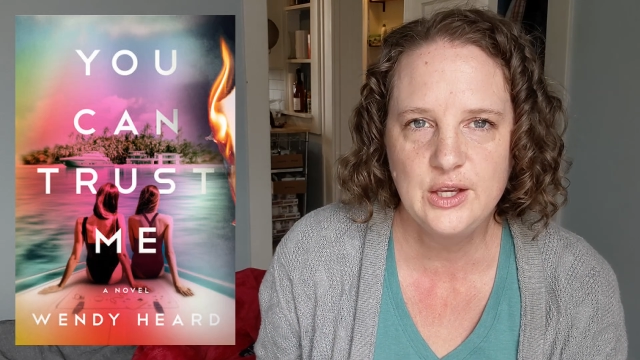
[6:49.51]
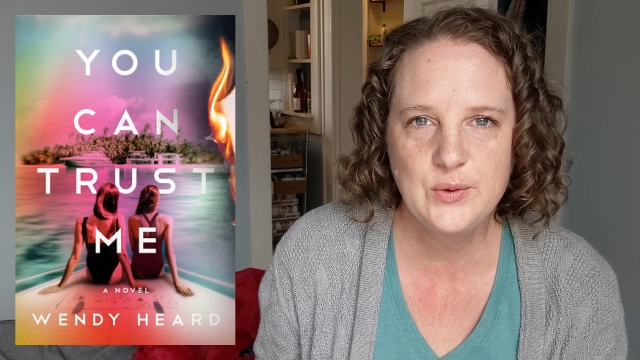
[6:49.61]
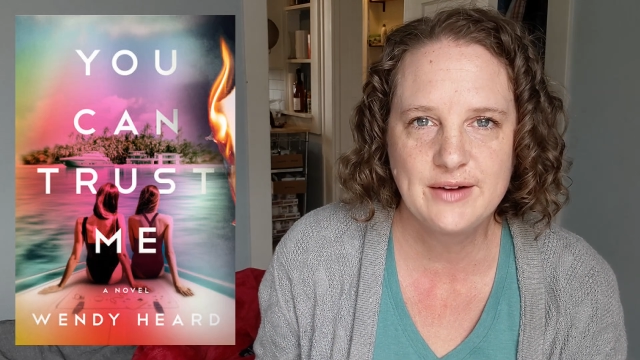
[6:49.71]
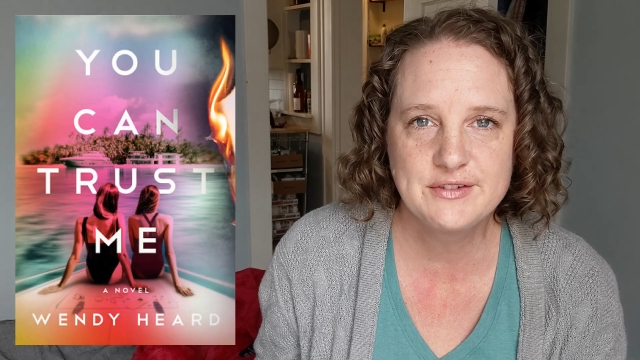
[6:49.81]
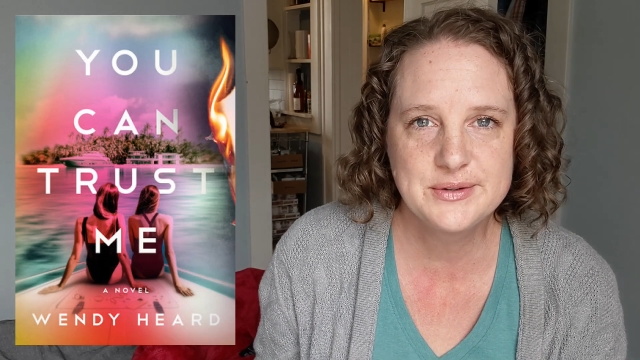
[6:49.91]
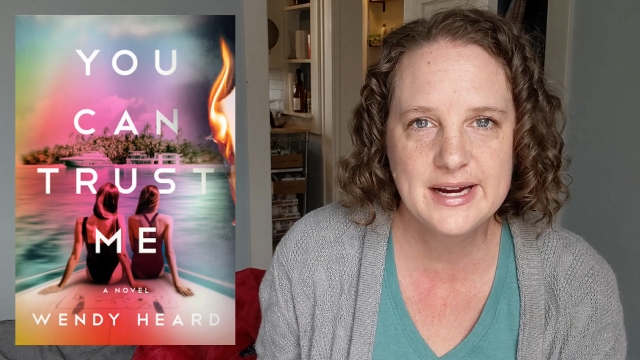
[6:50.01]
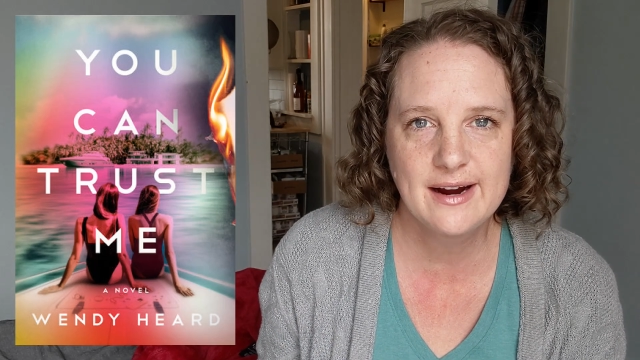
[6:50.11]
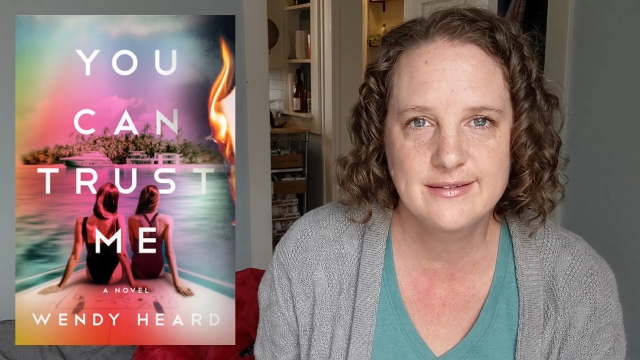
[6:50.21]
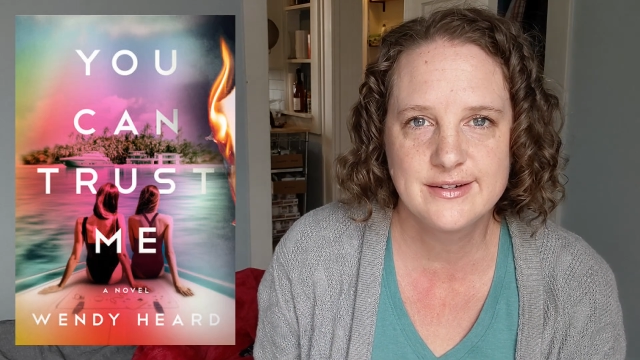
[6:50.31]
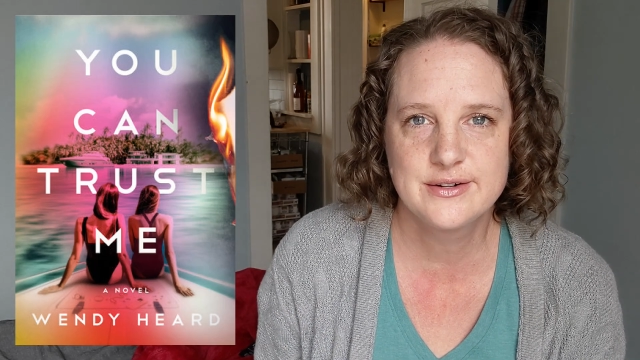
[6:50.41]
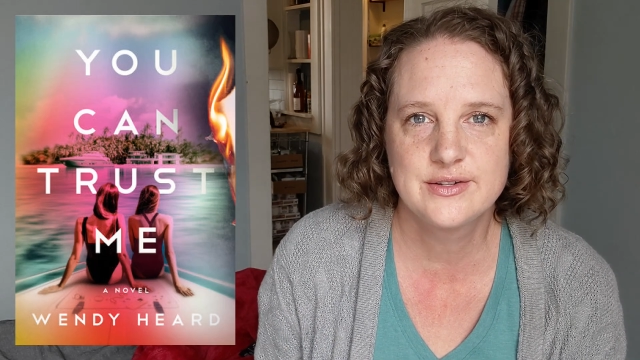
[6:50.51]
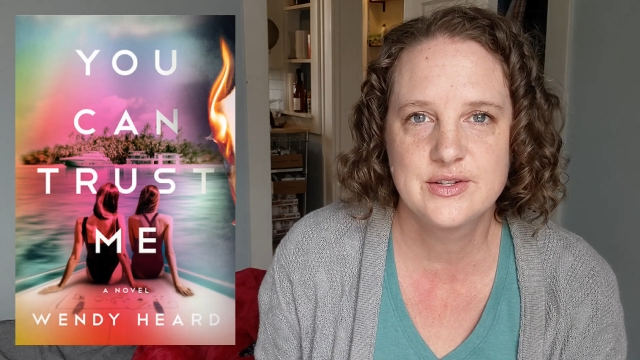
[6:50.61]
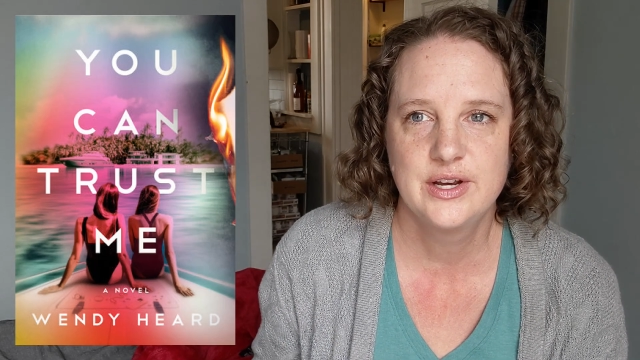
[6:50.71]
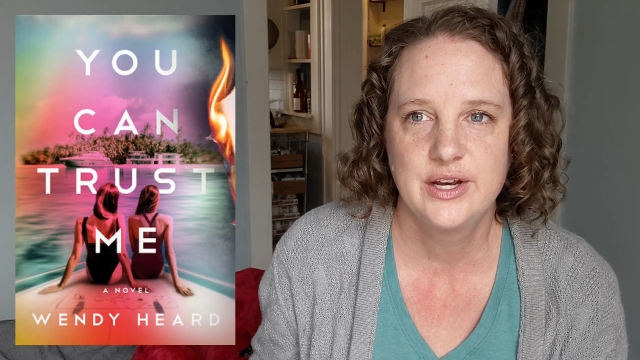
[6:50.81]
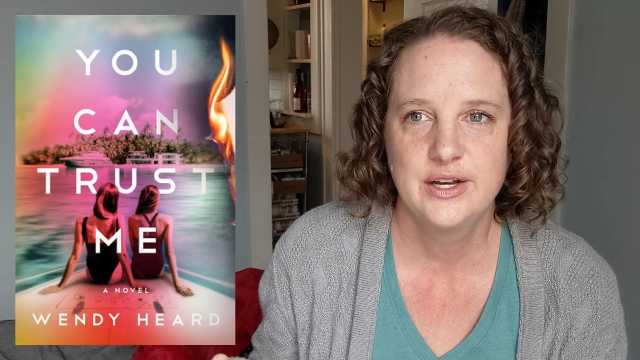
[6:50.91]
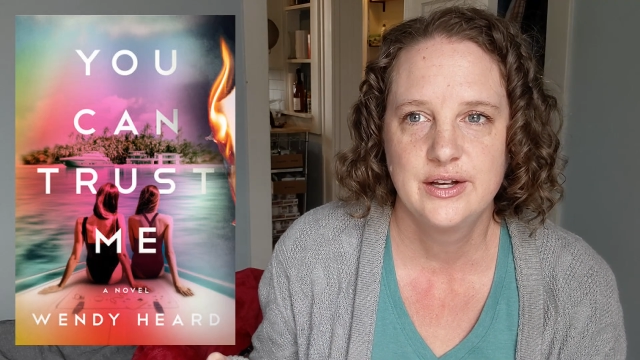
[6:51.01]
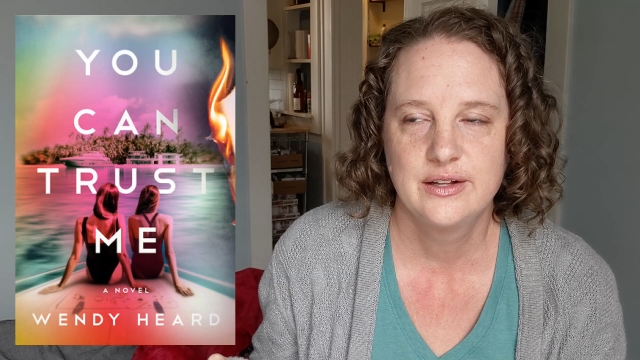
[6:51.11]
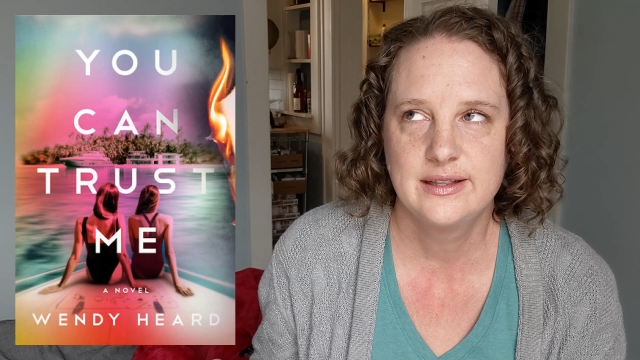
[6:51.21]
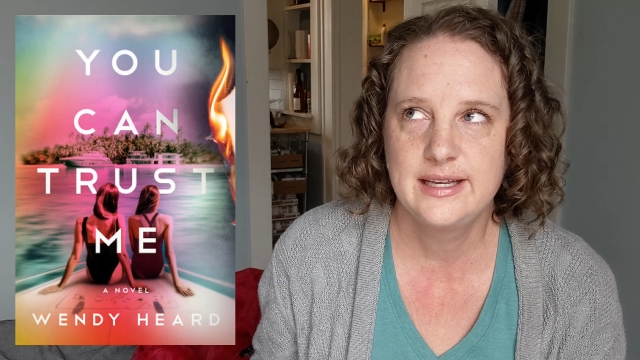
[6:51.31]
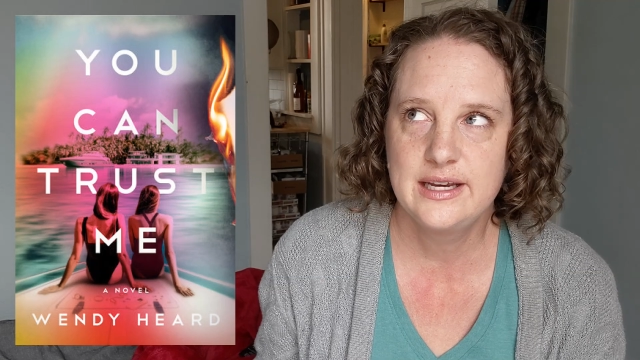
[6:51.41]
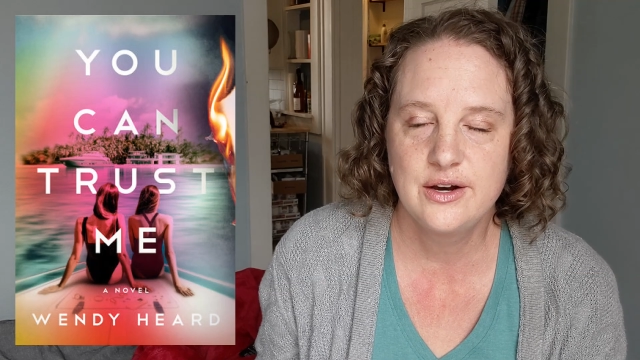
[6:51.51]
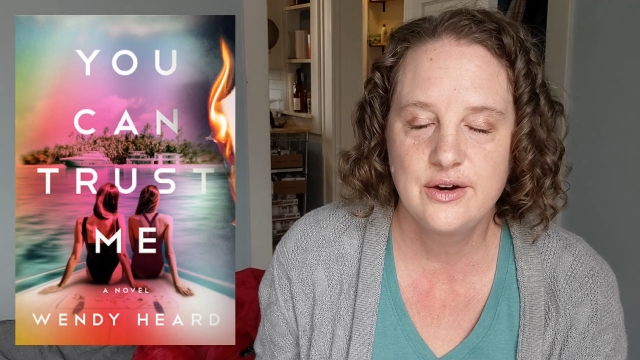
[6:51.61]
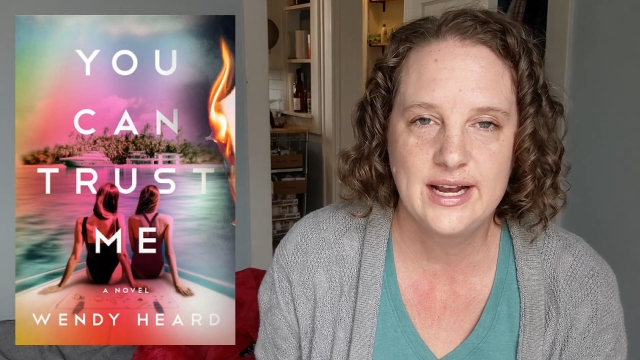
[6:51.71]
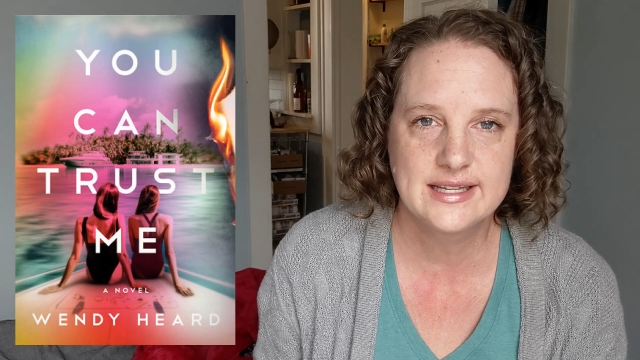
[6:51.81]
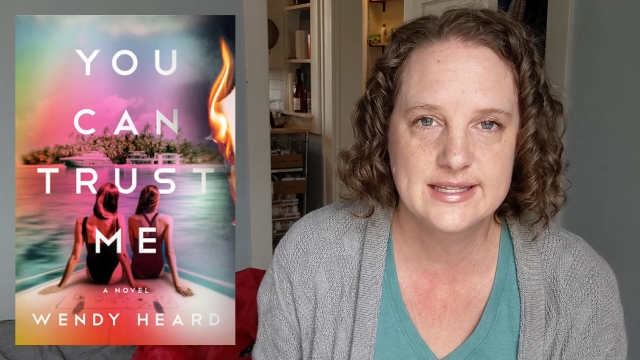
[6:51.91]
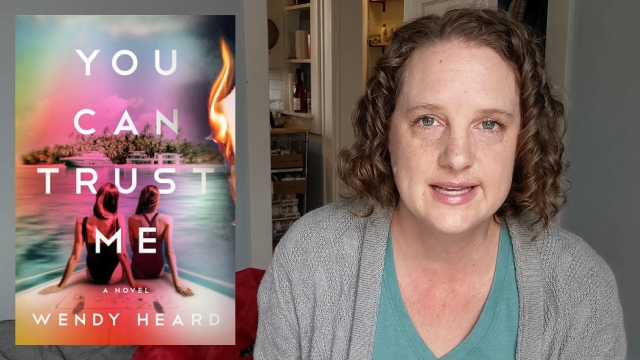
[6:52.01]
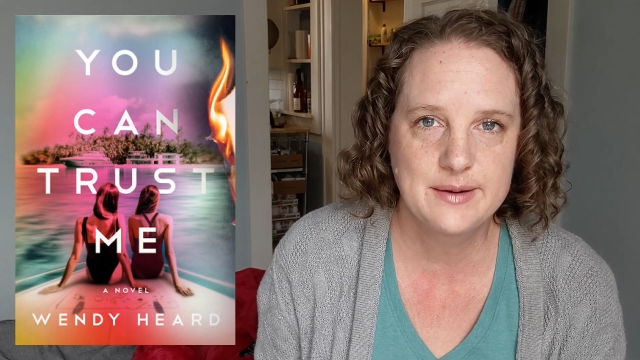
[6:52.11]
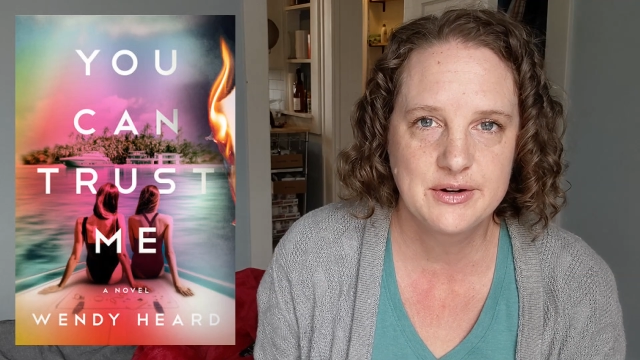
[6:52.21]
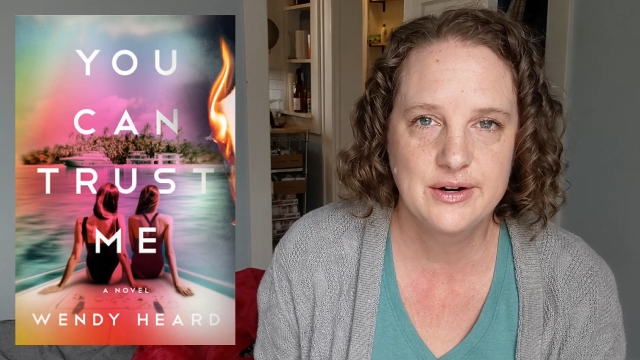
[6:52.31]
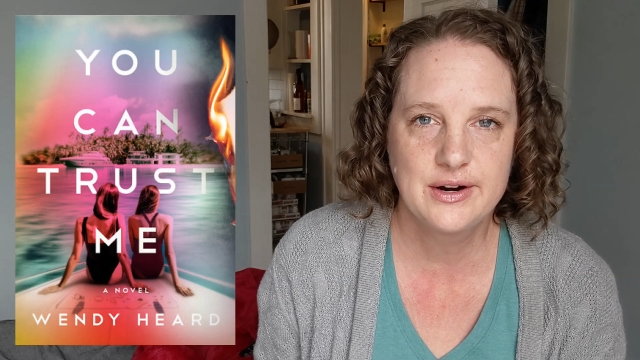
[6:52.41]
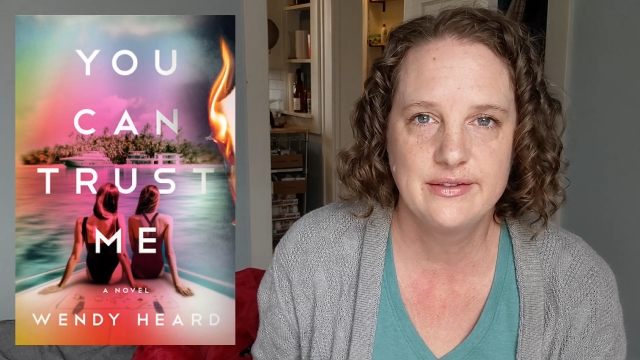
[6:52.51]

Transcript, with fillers: You have two characters Leo and Summer.